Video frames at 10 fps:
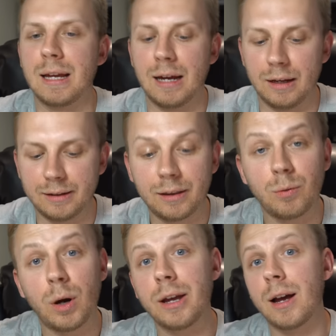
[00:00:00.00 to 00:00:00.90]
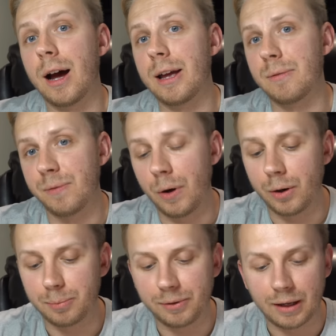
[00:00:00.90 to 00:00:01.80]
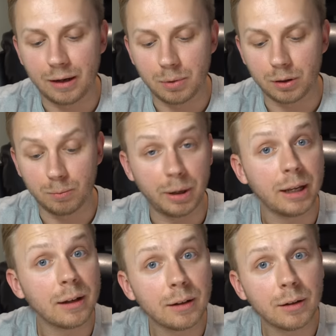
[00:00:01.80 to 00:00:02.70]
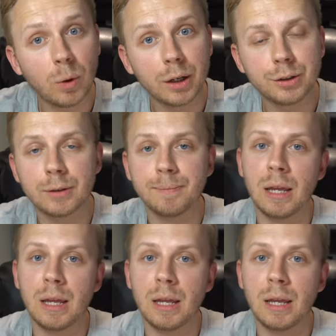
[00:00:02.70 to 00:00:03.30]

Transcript: Uh, that's why I am very upset about breaking this watch.